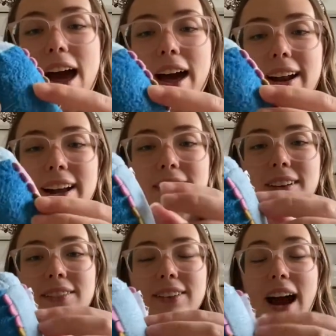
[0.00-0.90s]
And I
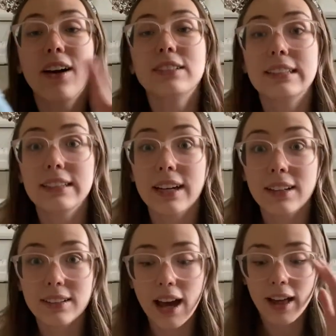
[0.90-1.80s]
love how
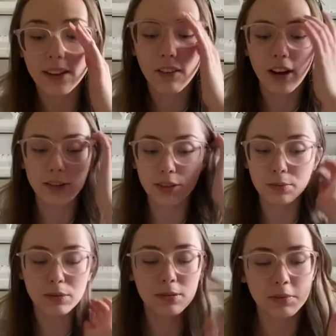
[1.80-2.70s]
detailed, I love how
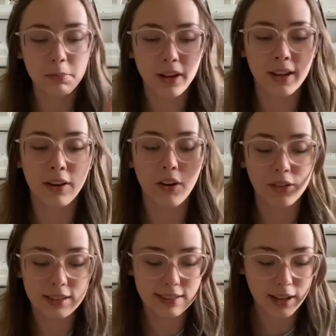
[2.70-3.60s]
Tsum put in all
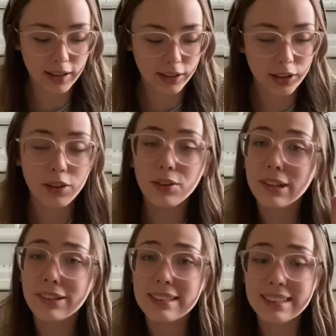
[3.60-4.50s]
these cute
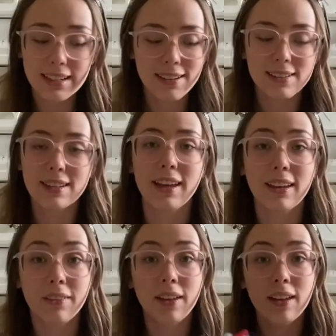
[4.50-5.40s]
little details like
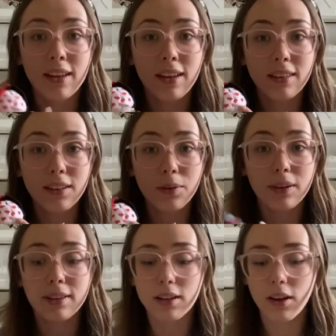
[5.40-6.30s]
the
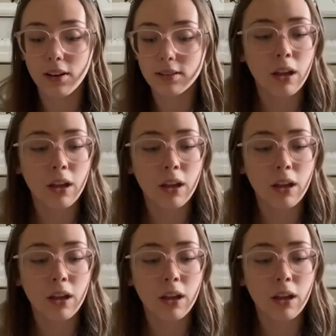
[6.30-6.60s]
queen's heart